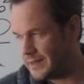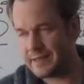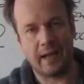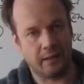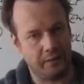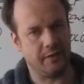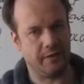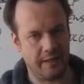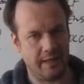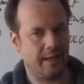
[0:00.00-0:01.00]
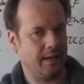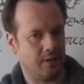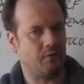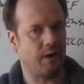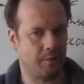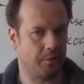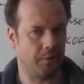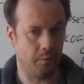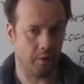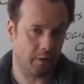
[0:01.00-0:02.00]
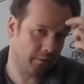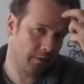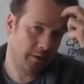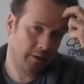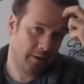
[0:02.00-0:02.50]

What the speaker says: intelligently interact with the world.